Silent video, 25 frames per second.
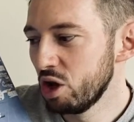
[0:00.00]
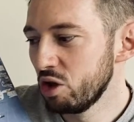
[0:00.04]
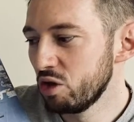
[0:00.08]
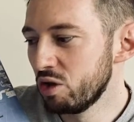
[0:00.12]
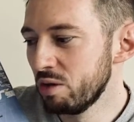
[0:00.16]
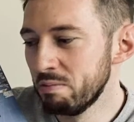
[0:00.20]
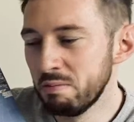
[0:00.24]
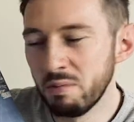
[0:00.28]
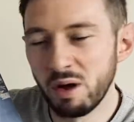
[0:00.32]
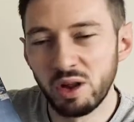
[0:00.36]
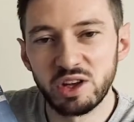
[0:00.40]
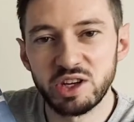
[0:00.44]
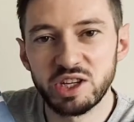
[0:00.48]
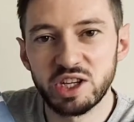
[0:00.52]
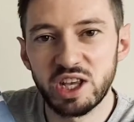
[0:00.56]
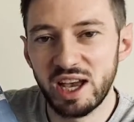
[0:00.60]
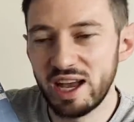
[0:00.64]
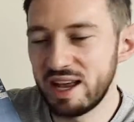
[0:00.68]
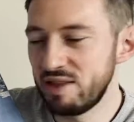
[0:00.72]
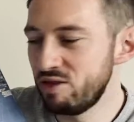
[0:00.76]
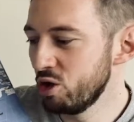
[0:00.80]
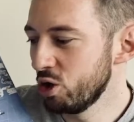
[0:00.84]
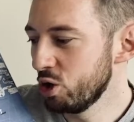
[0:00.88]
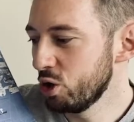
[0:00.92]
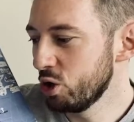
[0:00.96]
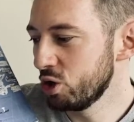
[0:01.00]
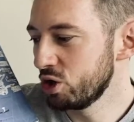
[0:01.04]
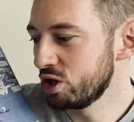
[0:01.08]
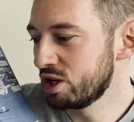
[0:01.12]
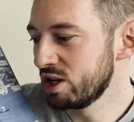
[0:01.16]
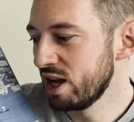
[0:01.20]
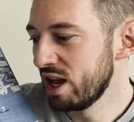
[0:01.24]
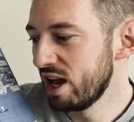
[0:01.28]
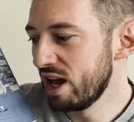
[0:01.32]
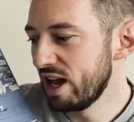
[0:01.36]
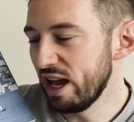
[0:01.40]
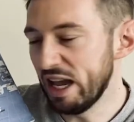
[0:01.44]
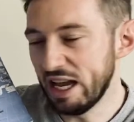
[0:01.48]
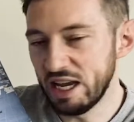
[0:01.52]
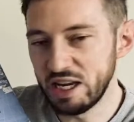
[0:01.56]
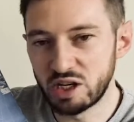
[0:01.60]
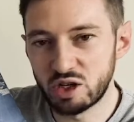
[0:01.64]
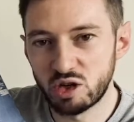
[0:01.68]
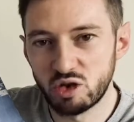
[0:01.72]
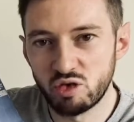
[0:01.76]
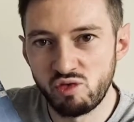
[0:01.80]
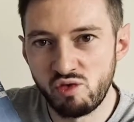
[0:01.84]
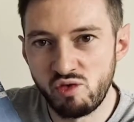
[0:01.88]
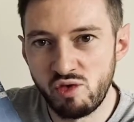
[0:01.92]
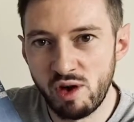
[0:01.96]
The monster in the hood is
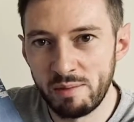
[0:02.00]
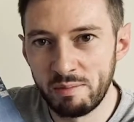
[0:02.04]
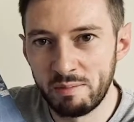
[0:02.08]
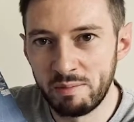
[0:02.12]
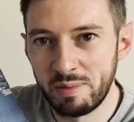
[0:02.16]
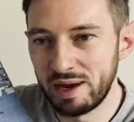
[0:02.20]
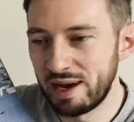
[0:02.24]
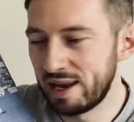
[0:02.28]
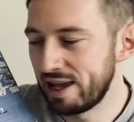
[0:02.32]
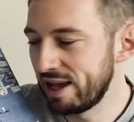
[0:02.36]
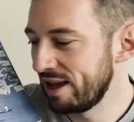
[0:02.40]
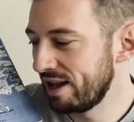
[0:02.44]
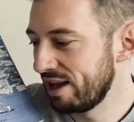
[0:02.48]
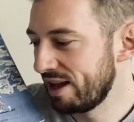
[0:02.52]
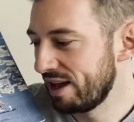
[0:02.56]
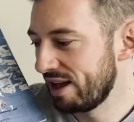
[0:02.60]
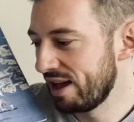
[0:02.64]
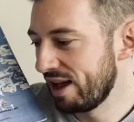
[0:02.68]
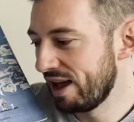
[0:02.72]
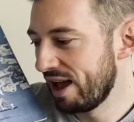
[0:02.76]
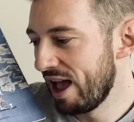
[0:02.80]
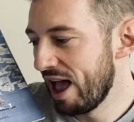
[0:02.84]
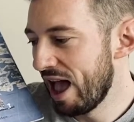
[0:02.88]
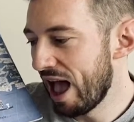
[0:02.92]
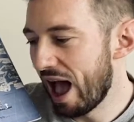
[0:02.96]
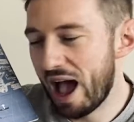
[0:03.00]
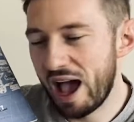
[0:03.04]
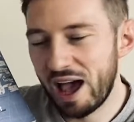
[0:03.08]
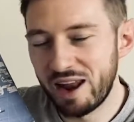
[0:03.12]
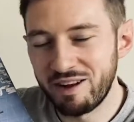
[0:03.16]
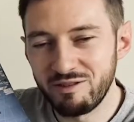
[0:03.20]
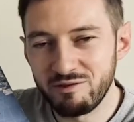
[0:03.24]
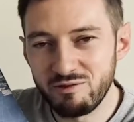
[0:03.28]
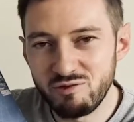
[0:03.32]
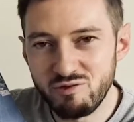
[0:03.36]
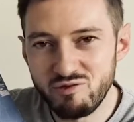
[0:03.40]
grumbly and